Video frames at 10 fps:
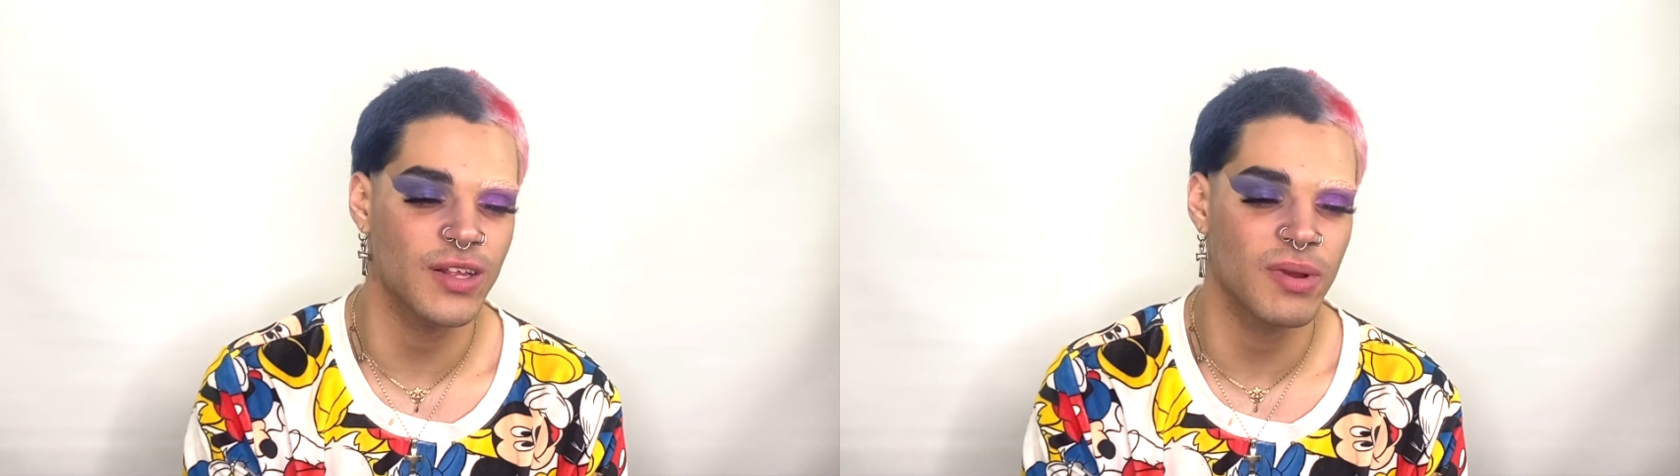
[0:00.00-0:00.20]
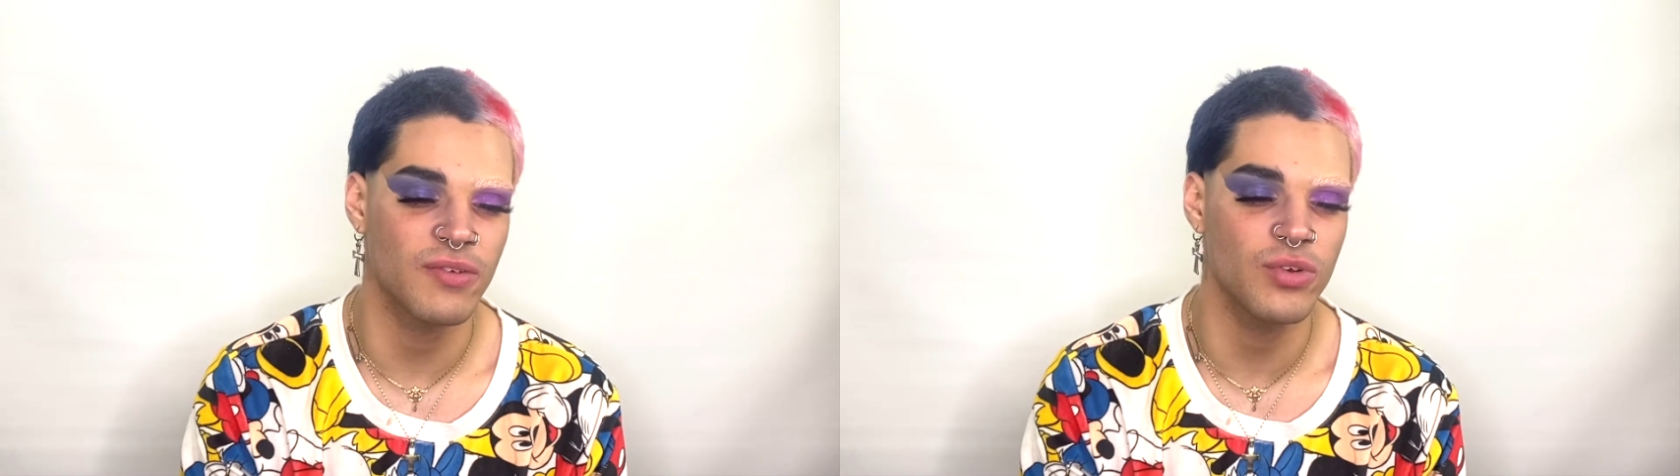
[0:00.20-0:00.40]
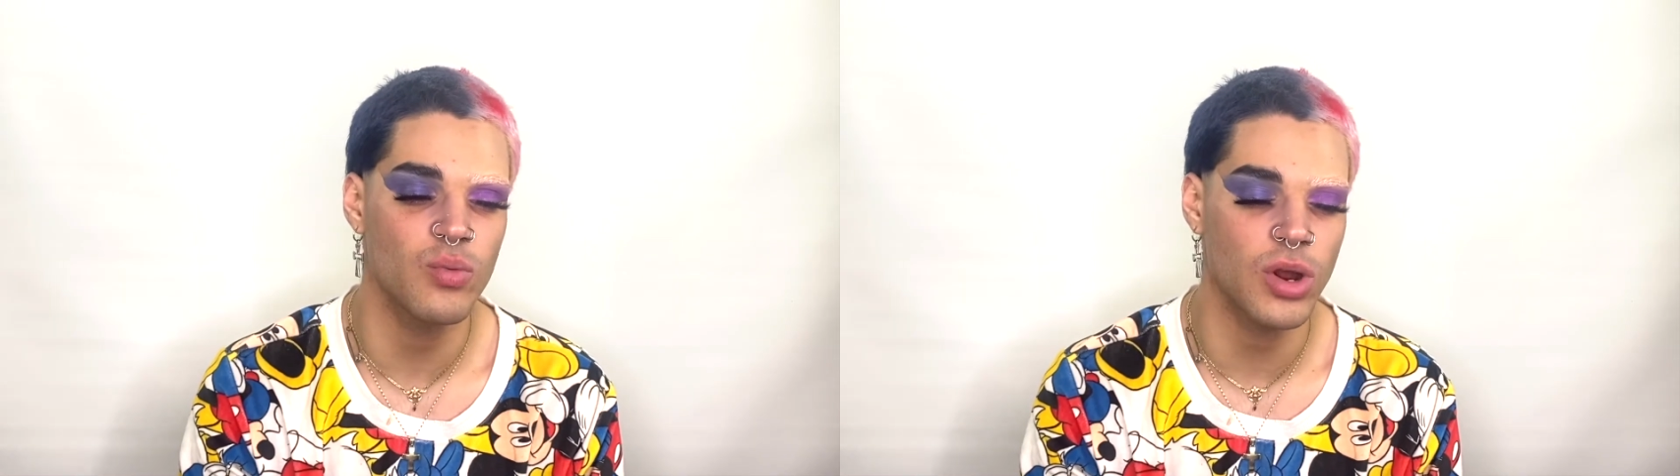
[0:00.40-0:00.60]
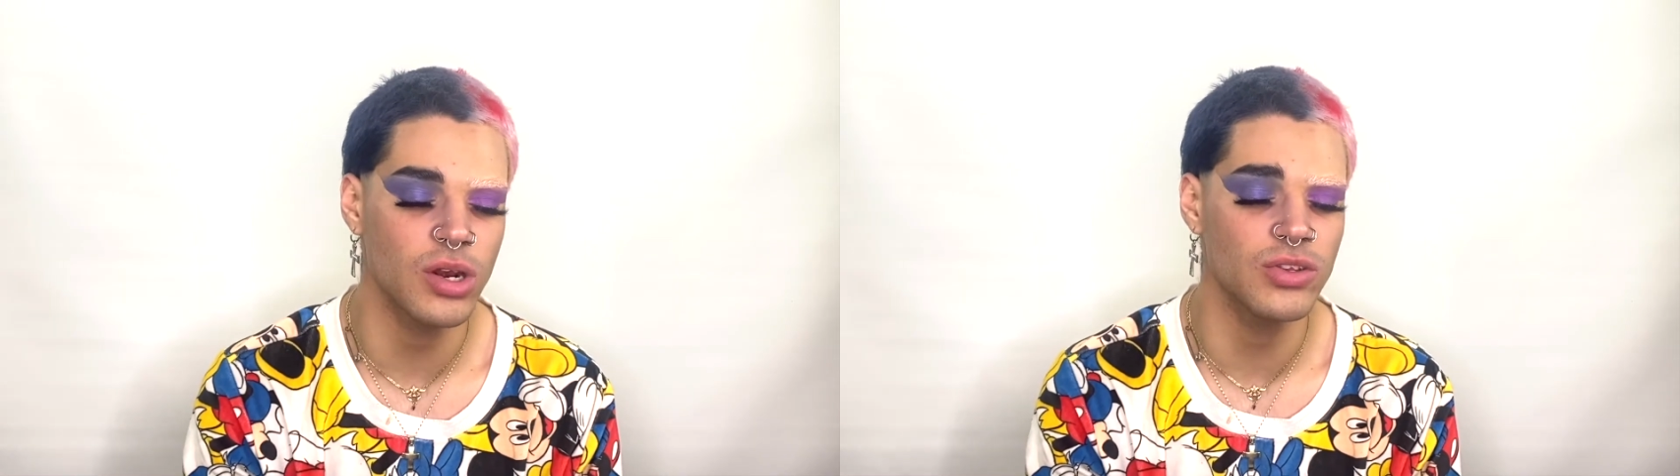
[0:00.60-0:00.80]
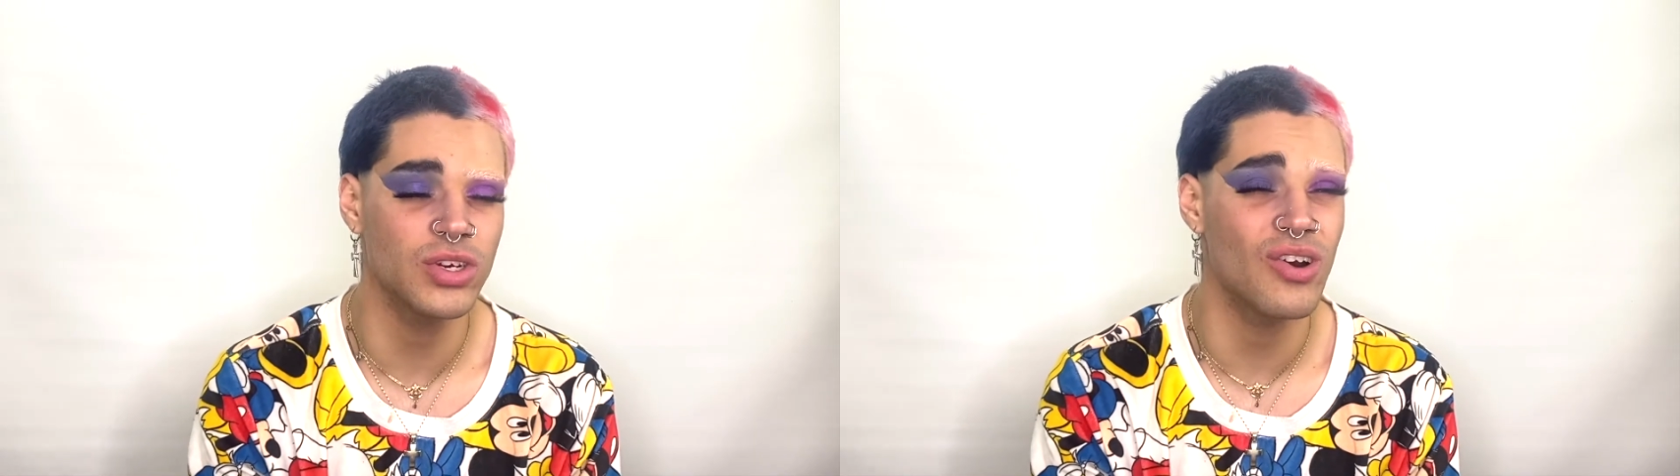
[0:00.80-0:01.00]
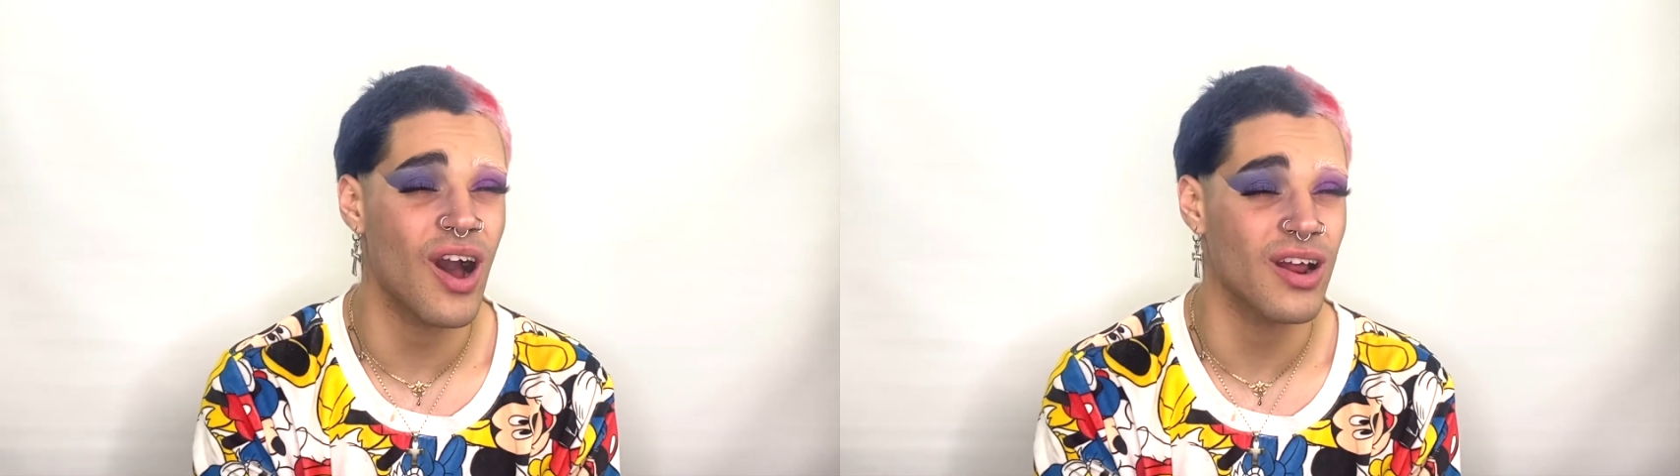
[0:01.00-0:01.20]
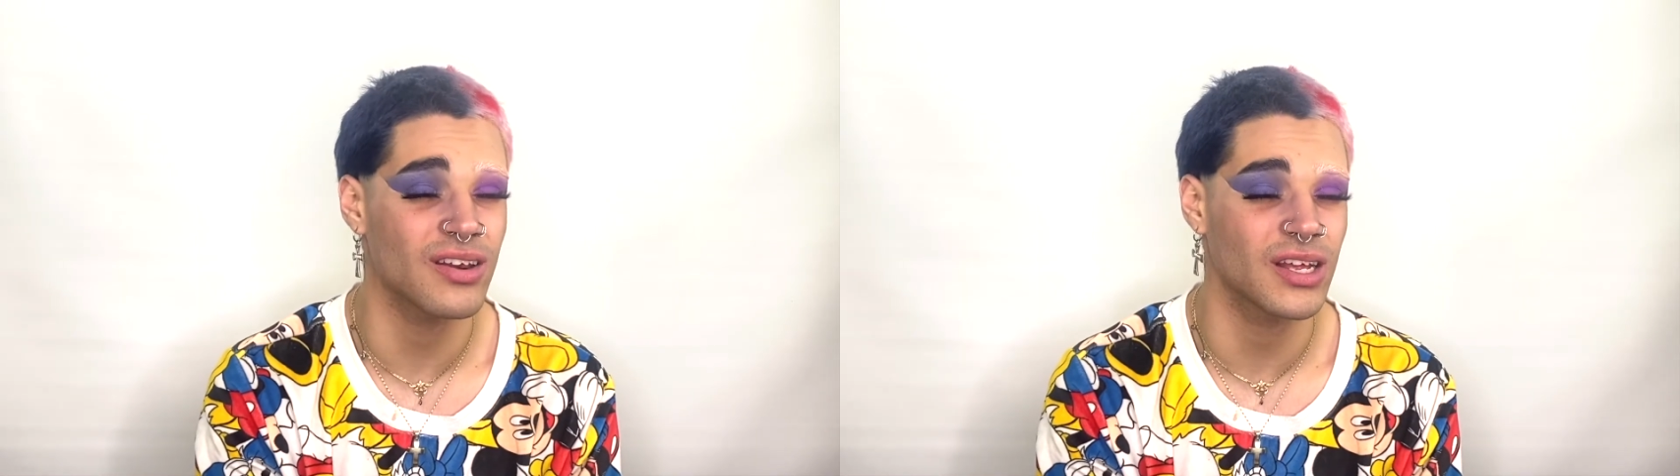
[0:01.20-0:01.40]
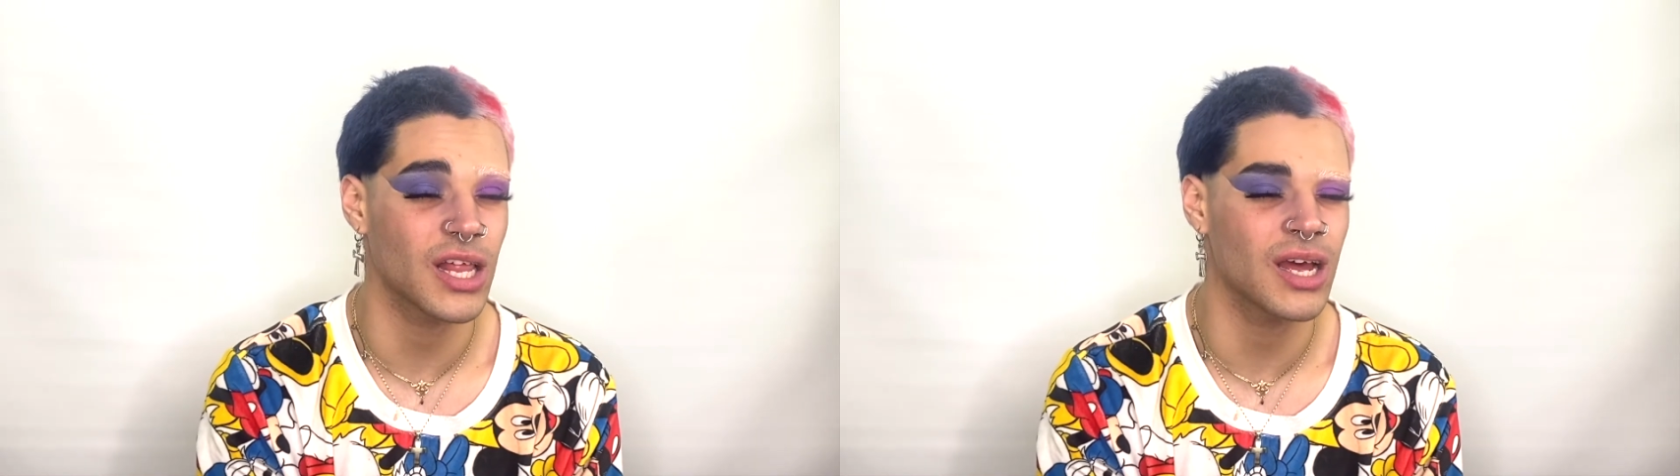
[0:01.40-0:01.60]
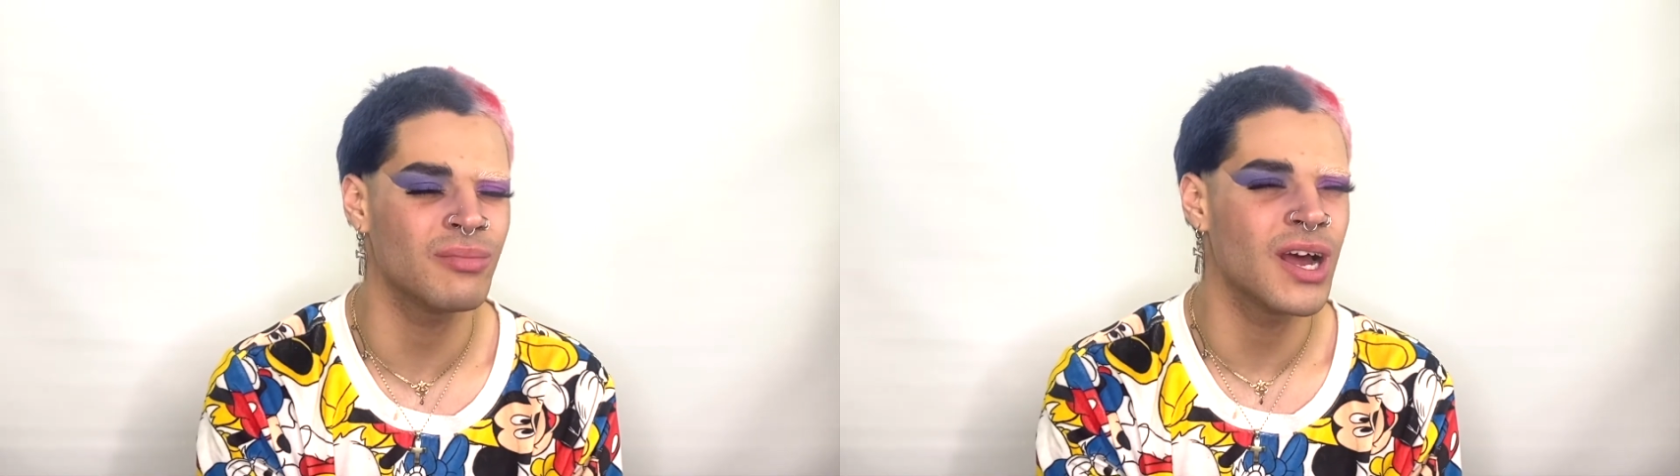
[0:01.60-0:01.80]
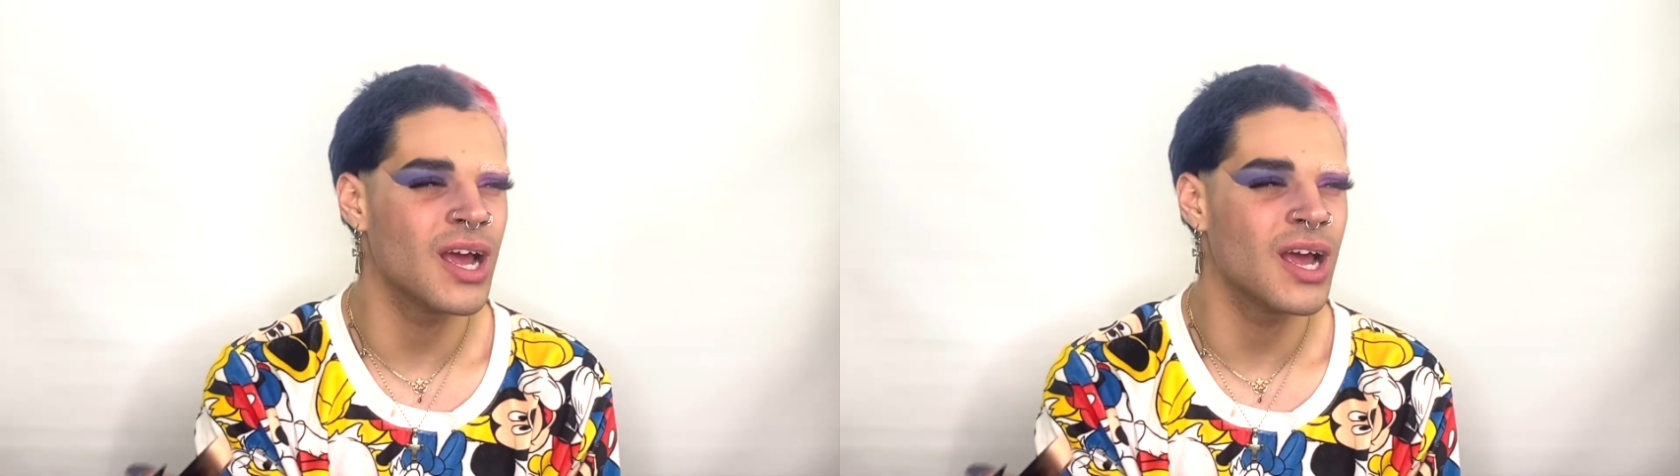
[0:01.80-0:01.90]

But if you wanted to go out in the club,